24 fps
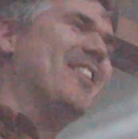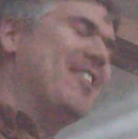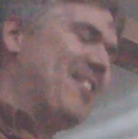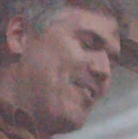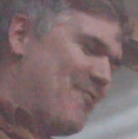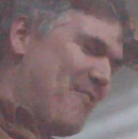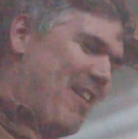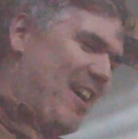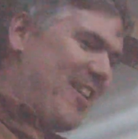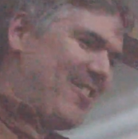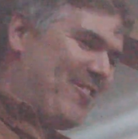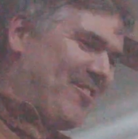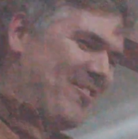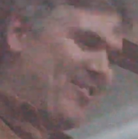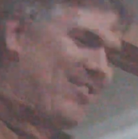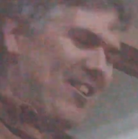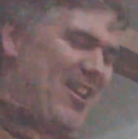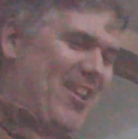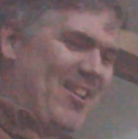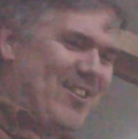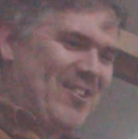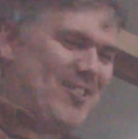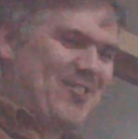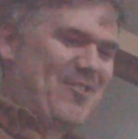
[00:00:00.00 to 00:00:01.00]
director
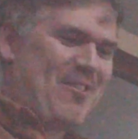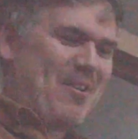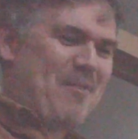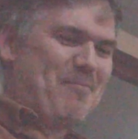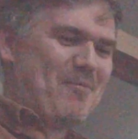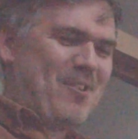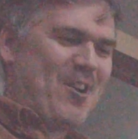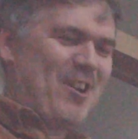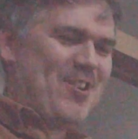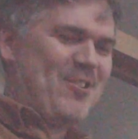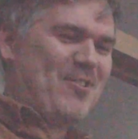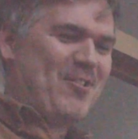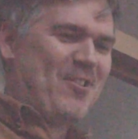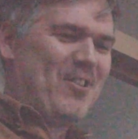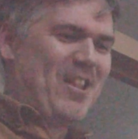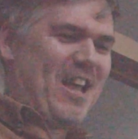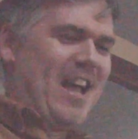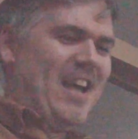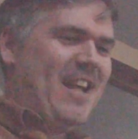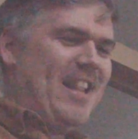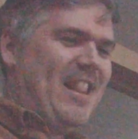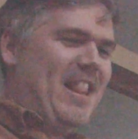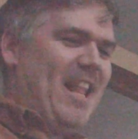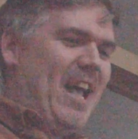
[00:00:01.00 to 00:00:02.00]
and script writer on that.
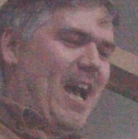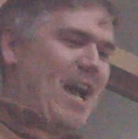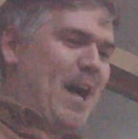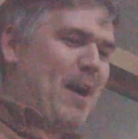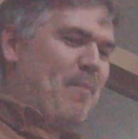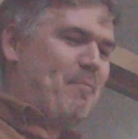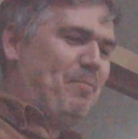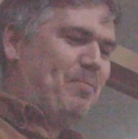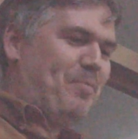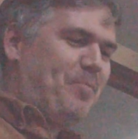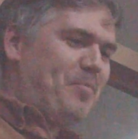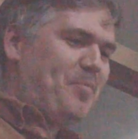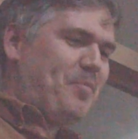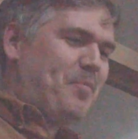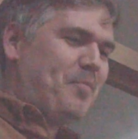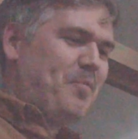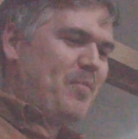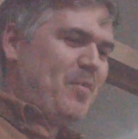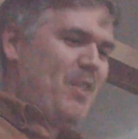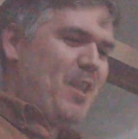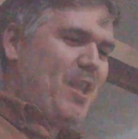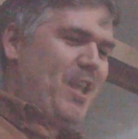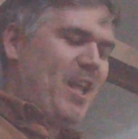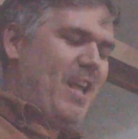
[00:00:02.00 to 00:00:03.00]

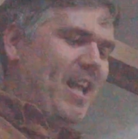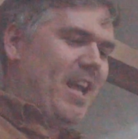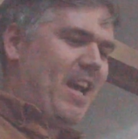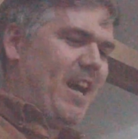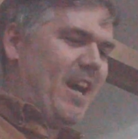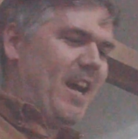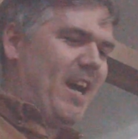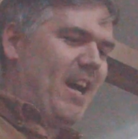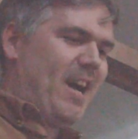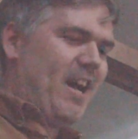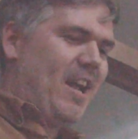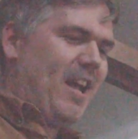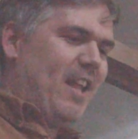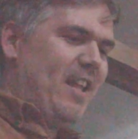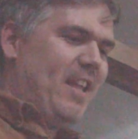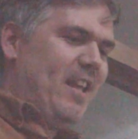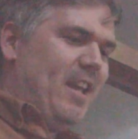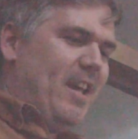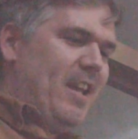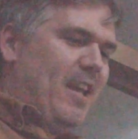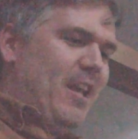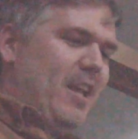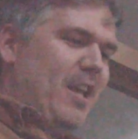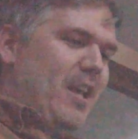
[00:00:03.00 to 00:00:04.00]
But
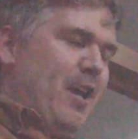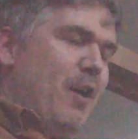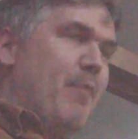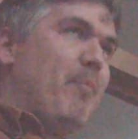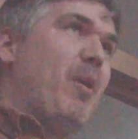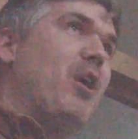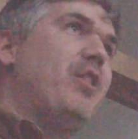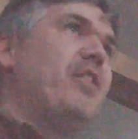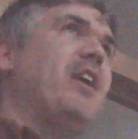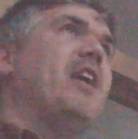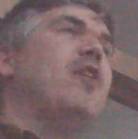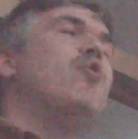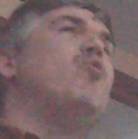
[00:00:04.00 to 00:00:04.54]
I think